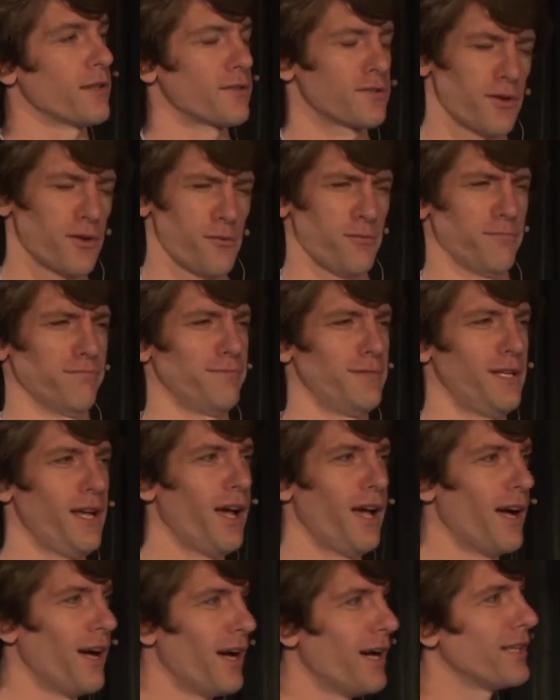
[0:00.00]
So
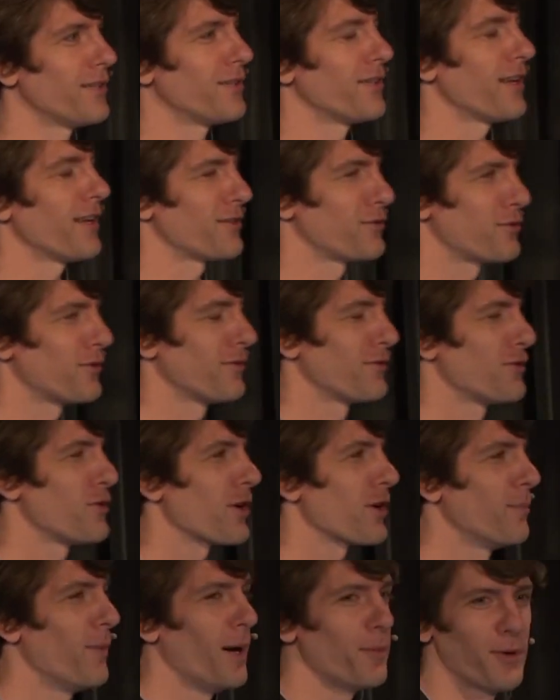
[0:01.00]
yeah, I took
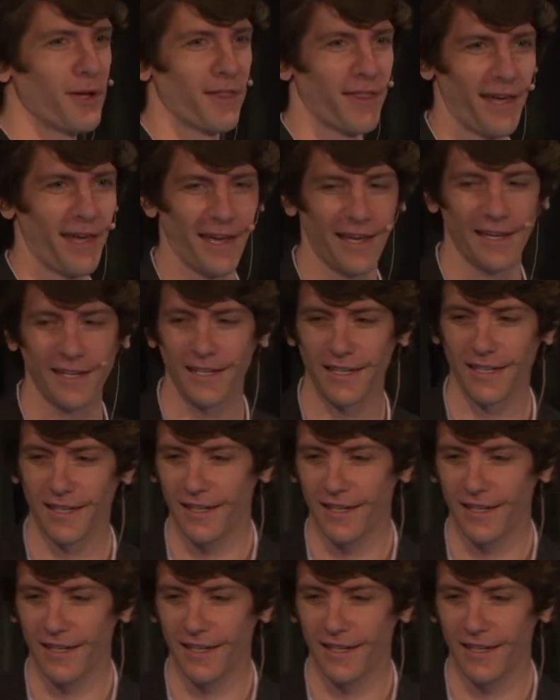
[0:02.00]
him up on that.